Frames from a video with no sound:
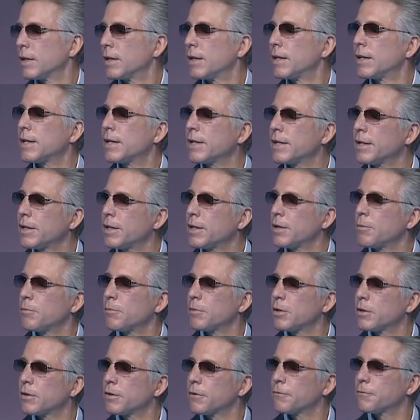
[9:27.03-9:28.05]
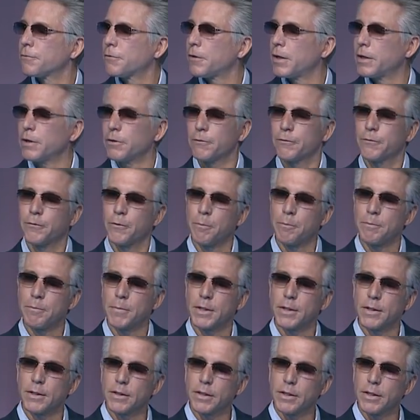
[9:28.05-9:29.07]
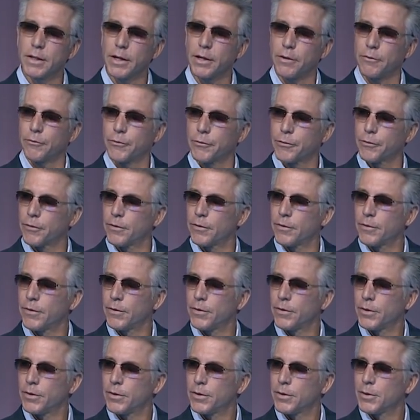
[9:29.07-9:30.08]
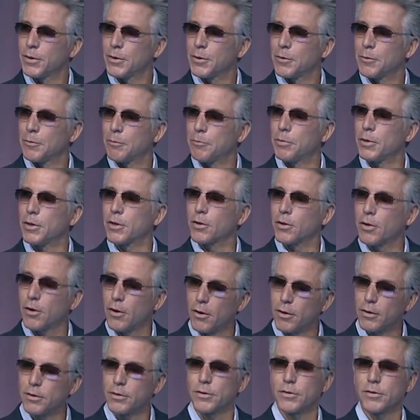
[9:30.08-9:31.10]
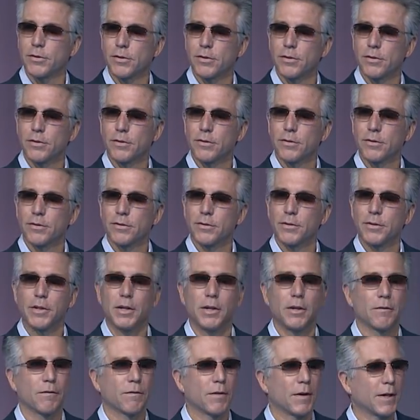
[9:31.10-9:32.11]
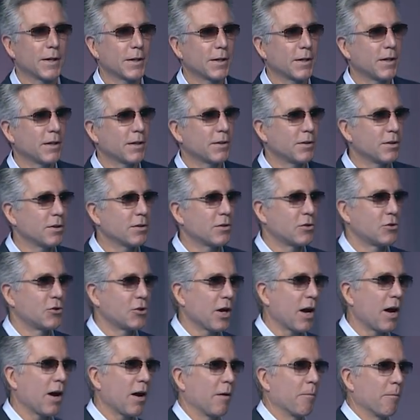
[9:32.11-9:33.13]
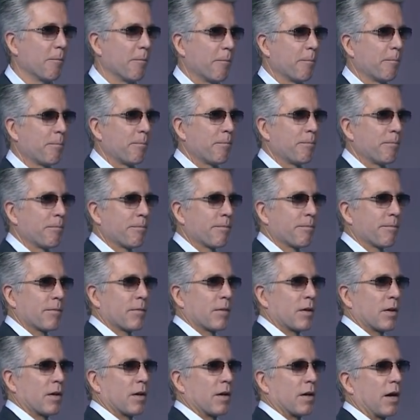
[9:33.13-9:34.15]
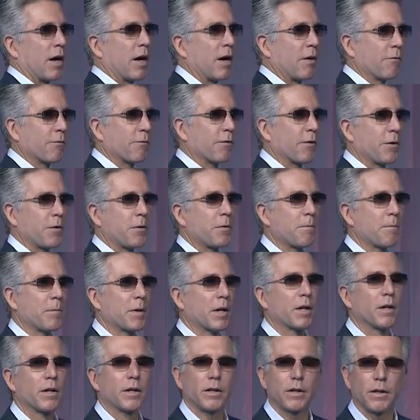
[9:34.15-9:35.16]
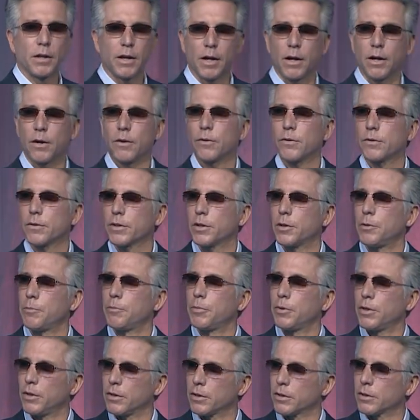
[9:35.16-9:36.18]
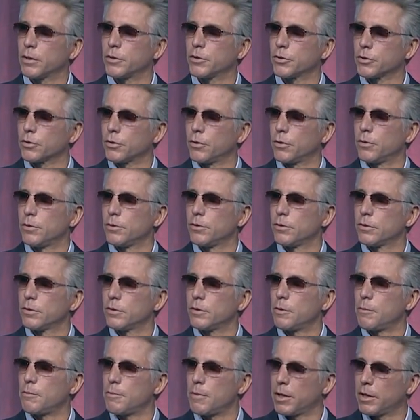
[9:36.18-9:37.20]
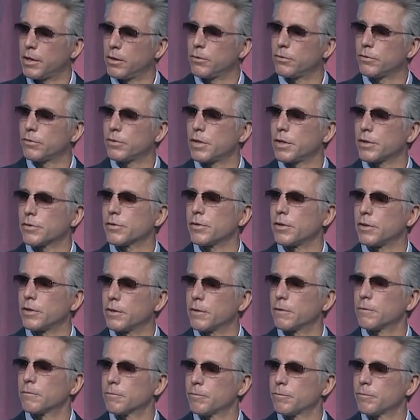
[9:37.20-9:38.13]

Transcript: I am in a fight for my life because if I get this job, I fundamentally now can be in control of my own destiny.